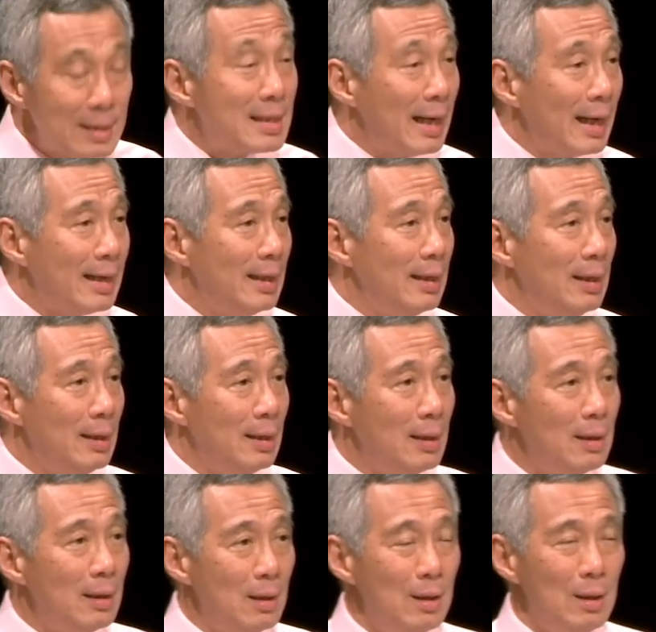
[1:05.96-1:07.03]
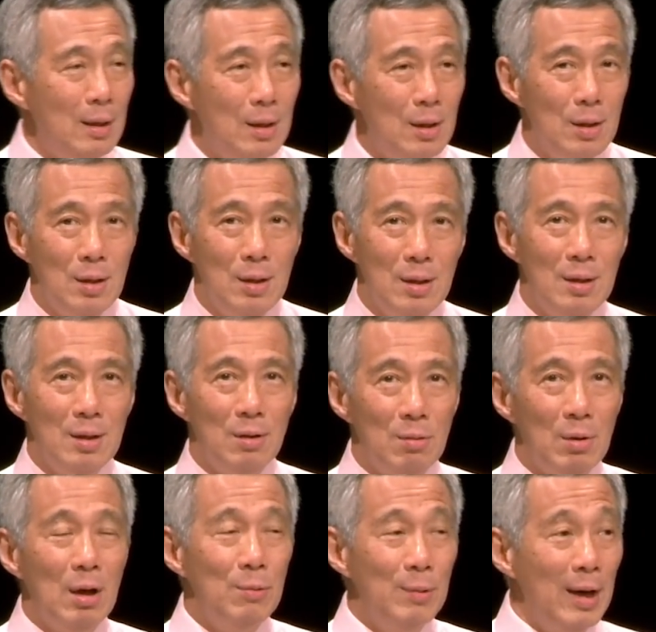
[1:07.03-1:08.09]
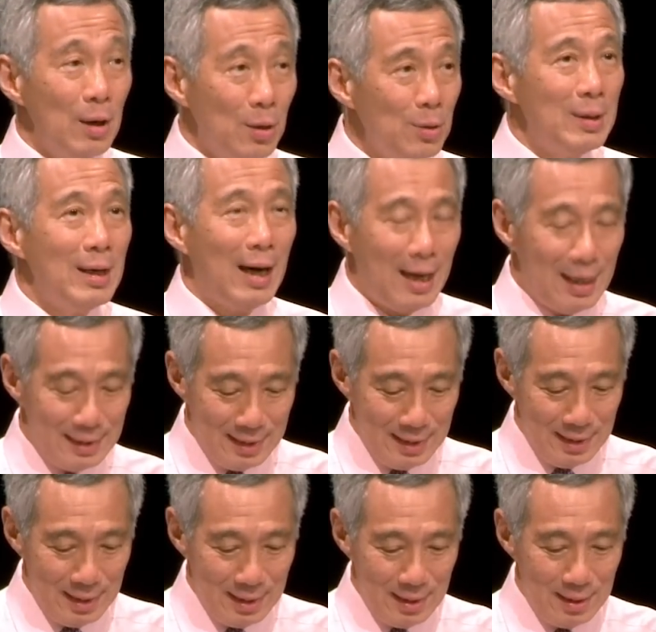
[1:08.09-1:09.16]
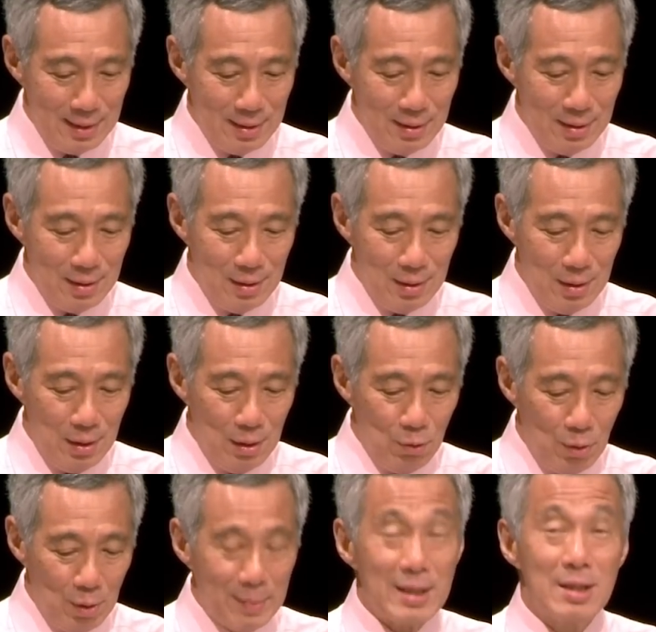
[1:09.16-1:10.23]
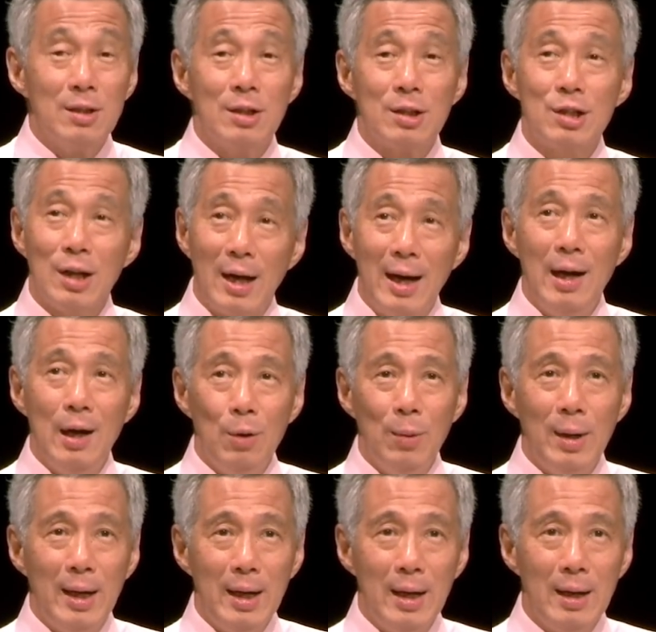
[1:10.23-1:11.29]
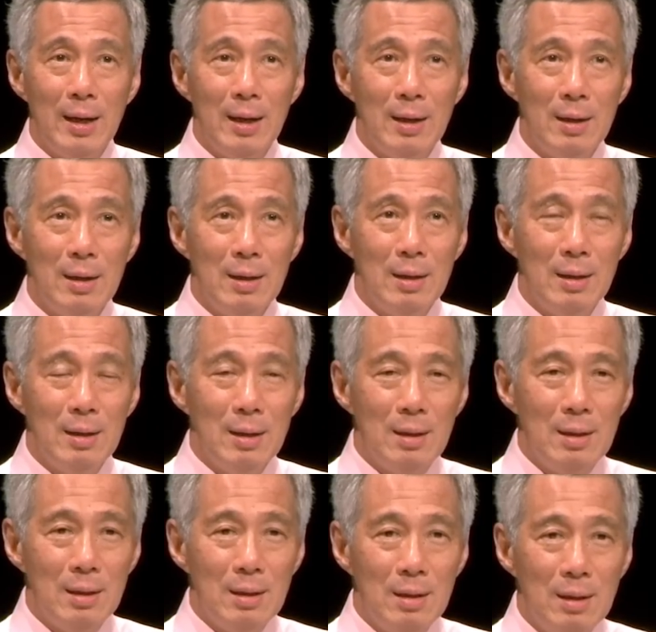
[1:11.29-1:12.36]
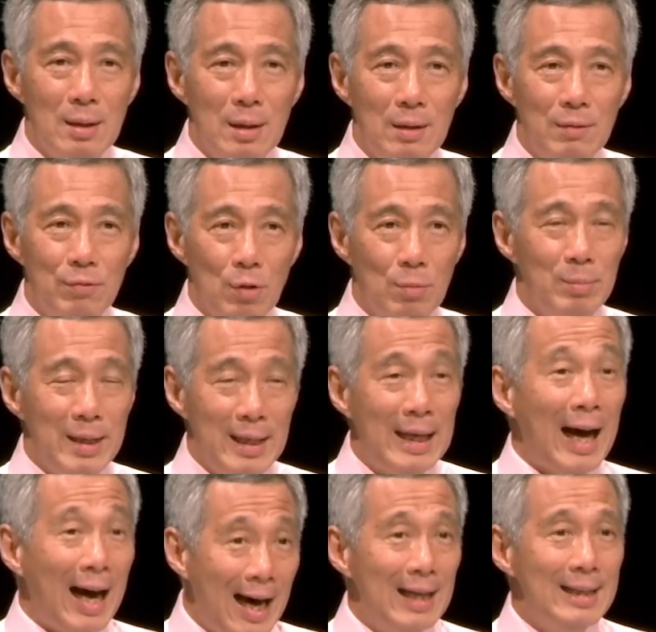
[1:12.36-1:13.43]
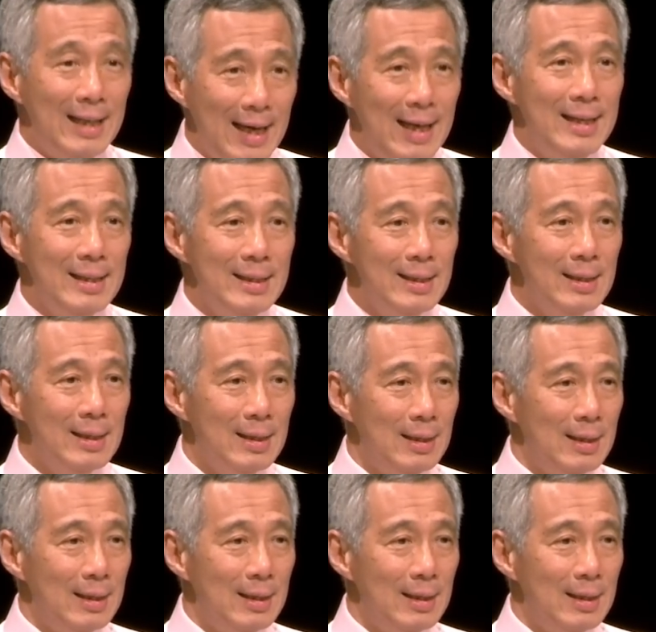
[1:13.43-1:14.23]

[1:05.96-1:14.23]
Second, while we are good-hearted, we must not shy away from being hard-headed.